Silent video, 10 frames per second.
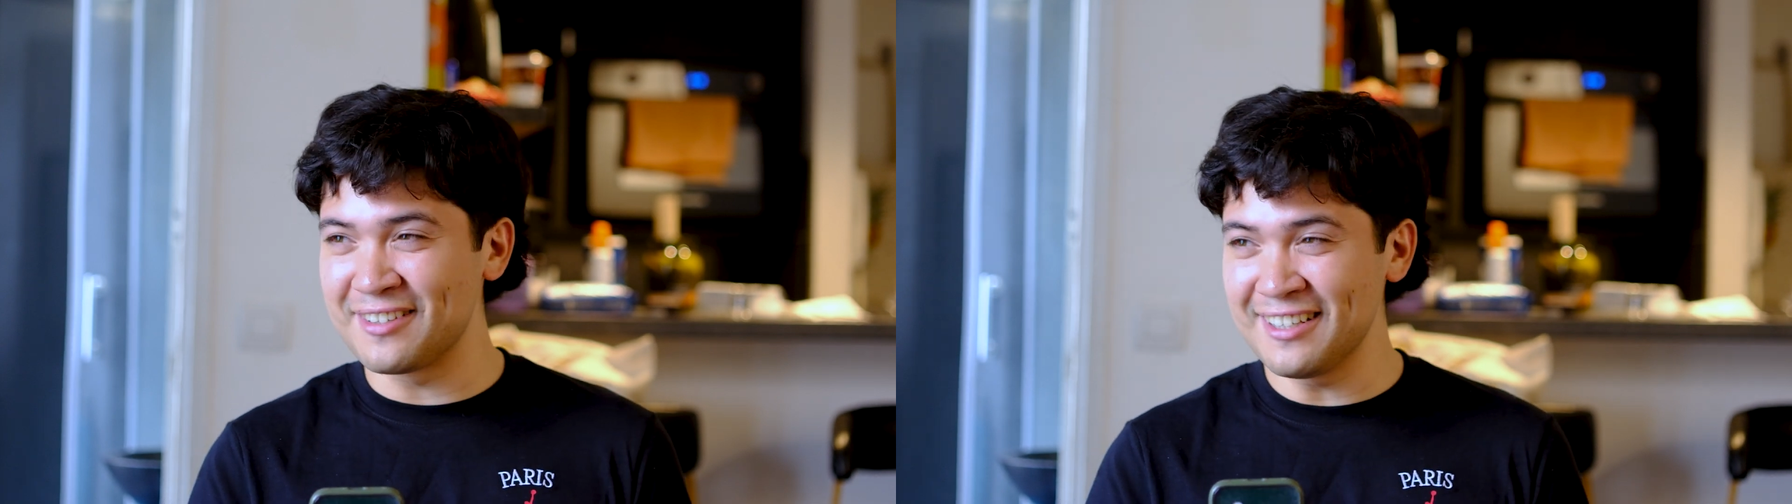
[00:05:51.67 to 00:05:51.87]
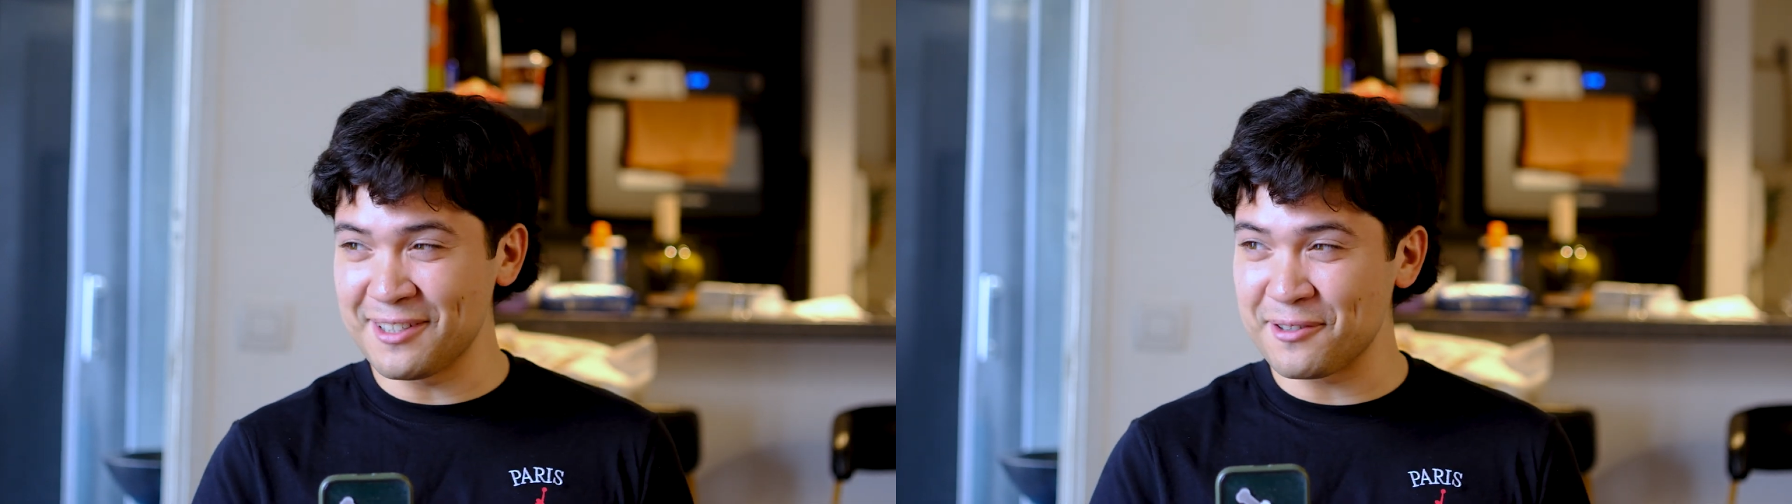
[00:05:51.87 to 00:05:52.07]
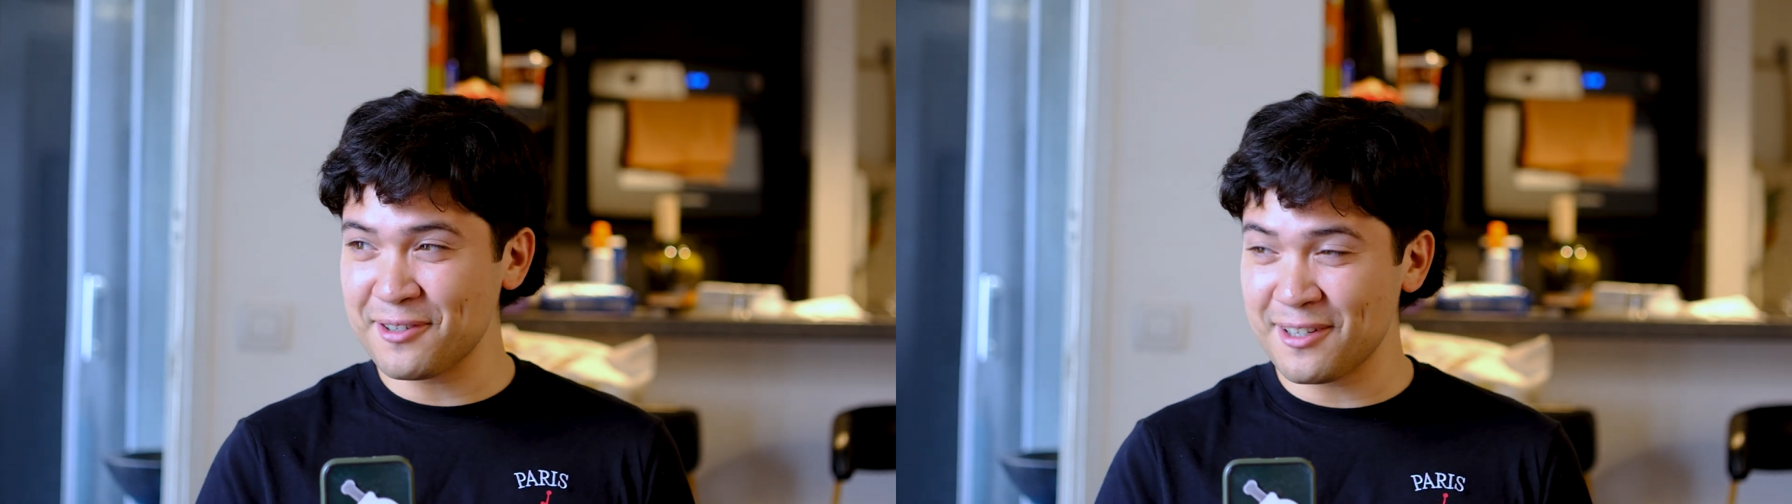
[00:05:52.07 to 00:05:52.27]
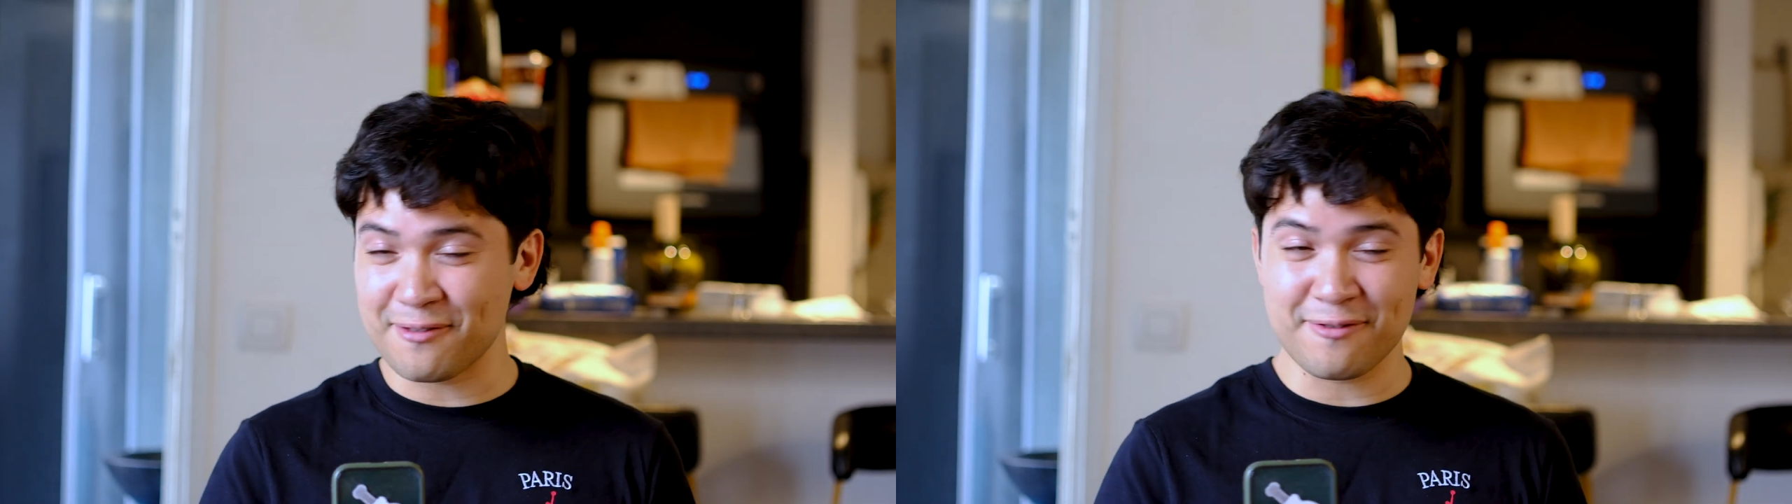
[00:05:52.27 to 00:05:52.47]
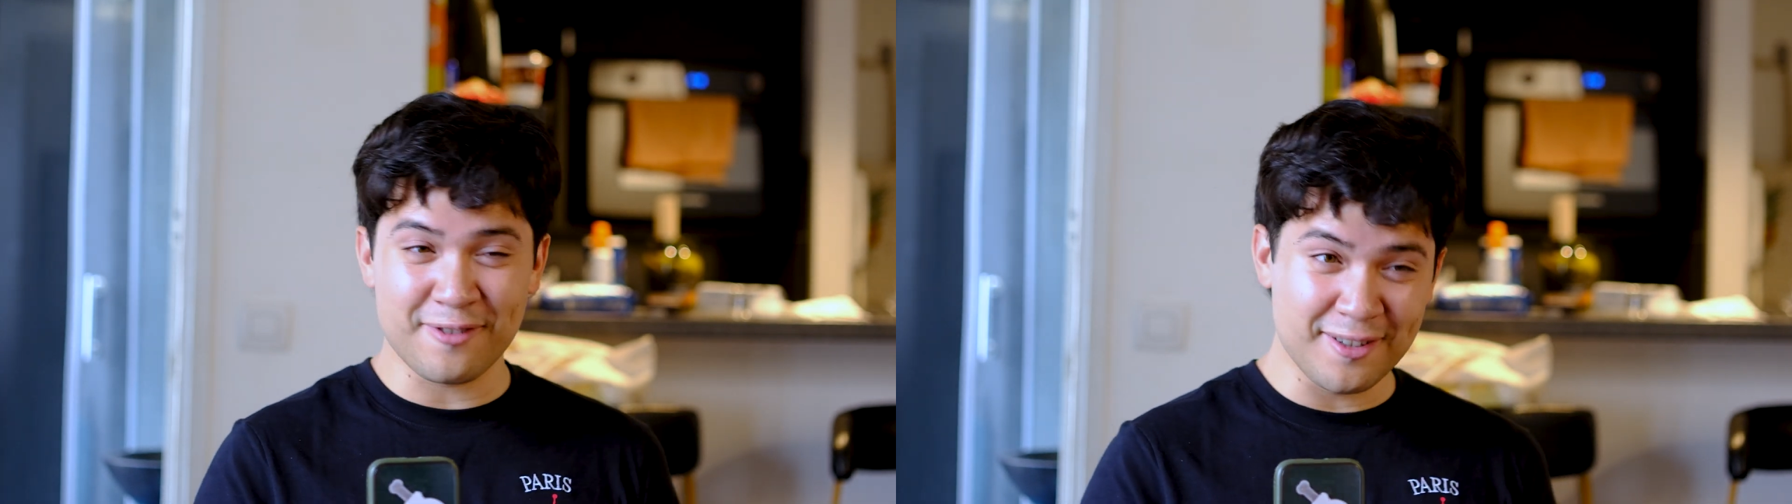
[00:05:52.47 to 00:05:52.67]

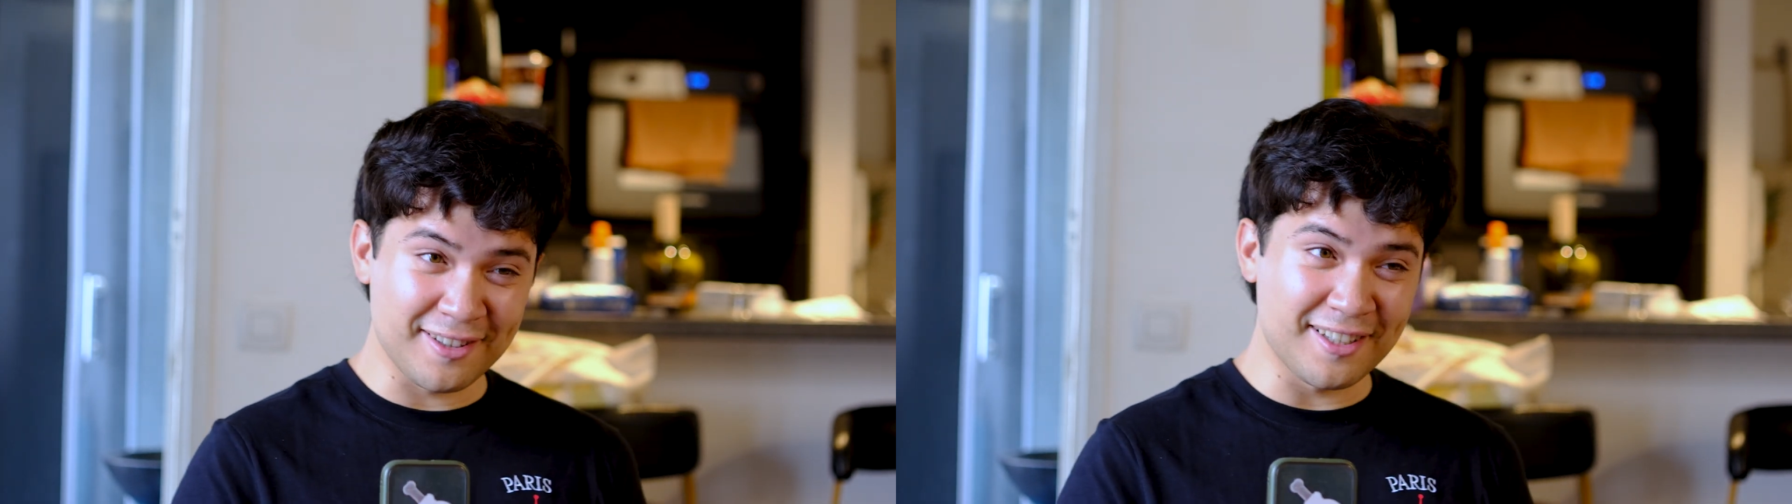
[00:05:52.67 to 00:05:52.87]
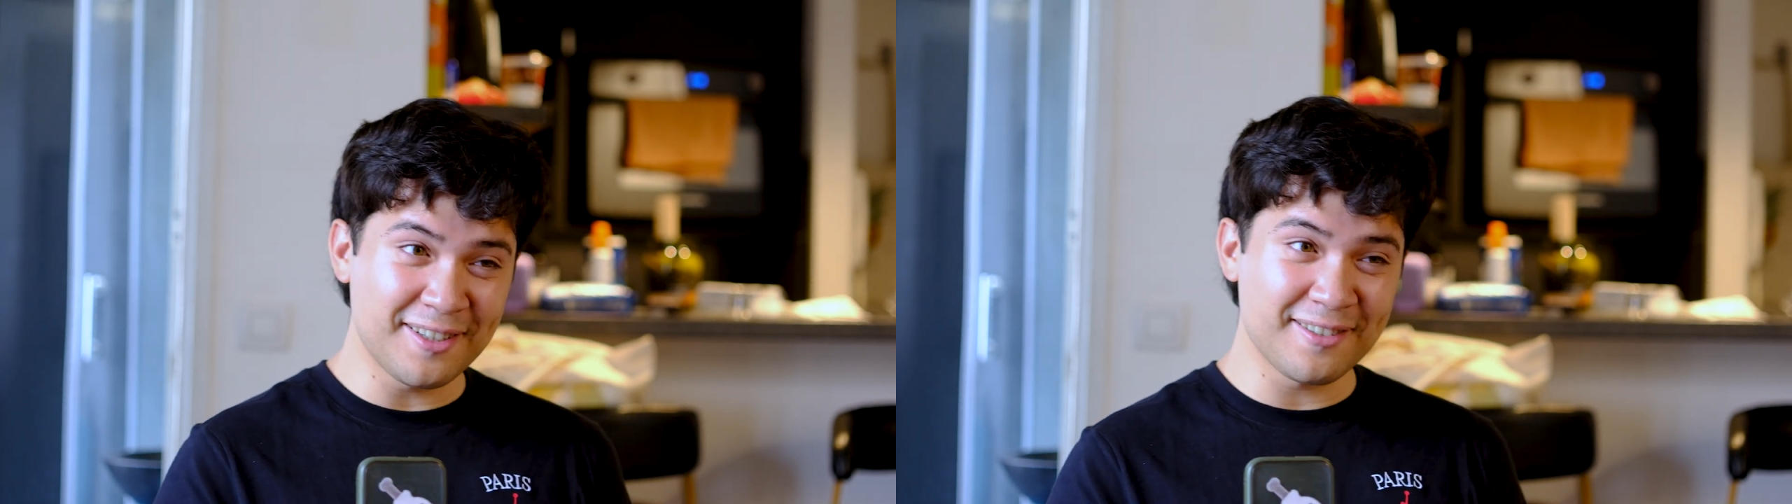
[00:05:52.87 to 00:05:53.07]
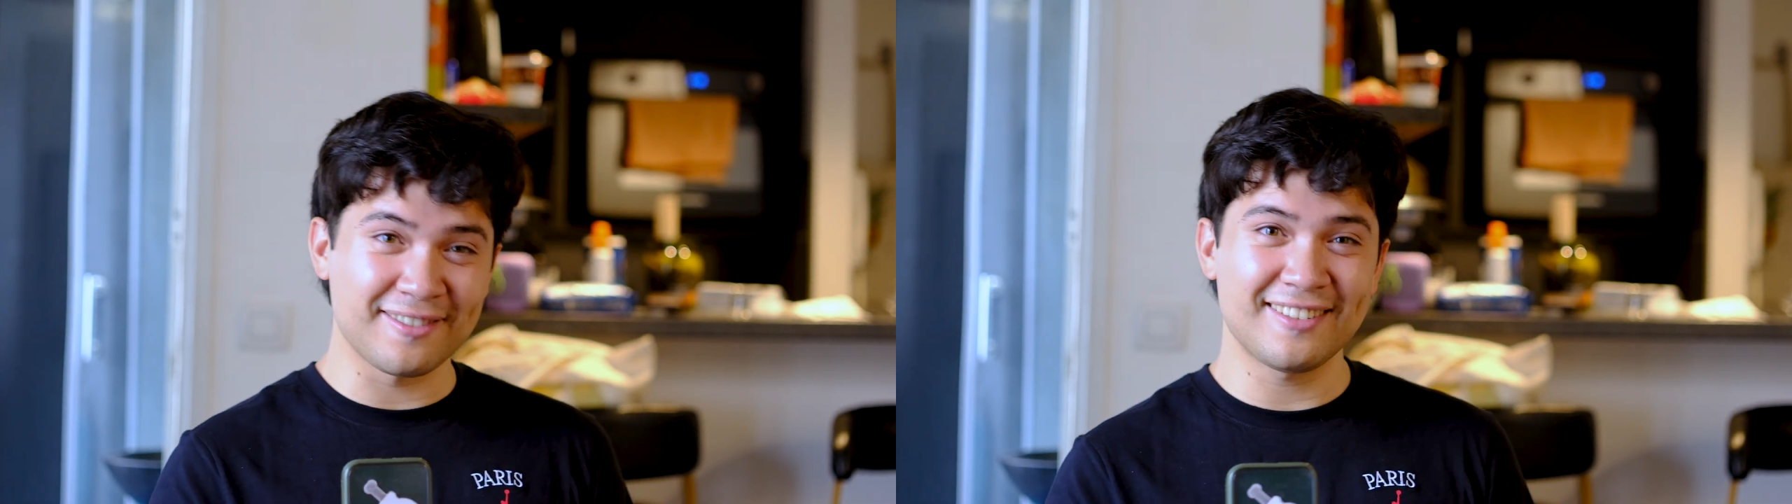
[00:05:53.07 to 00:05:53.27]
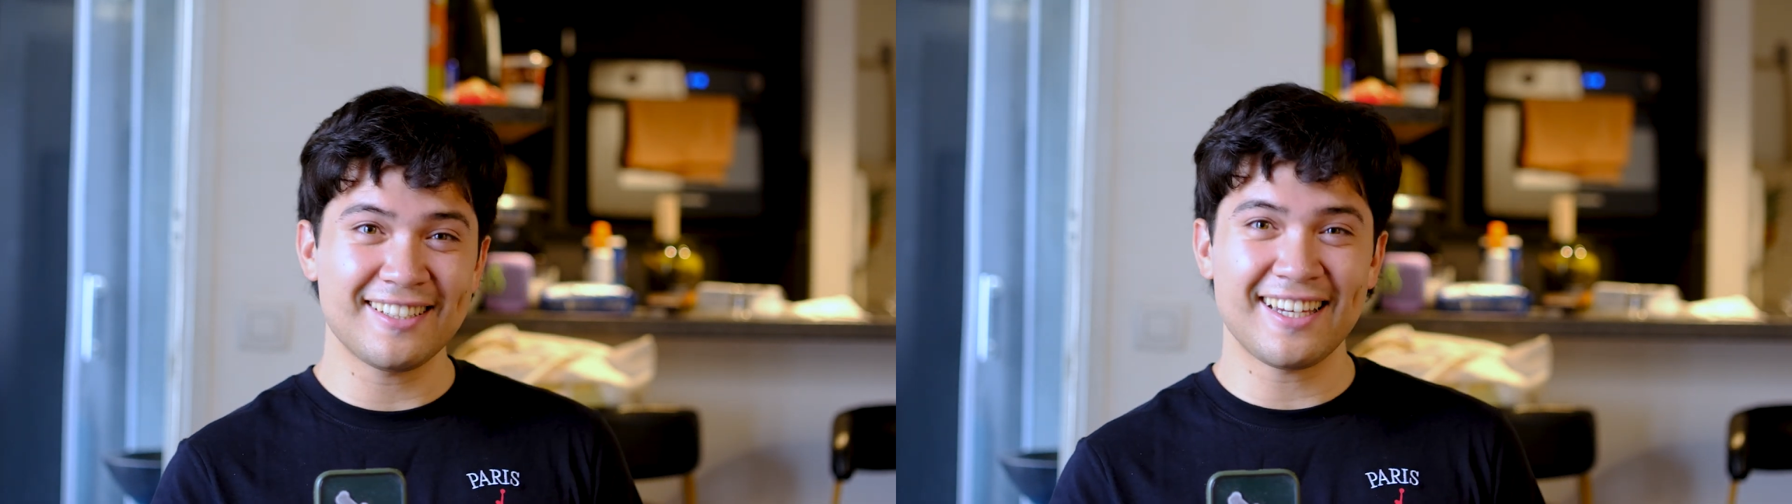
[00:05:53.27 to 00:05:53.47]
almost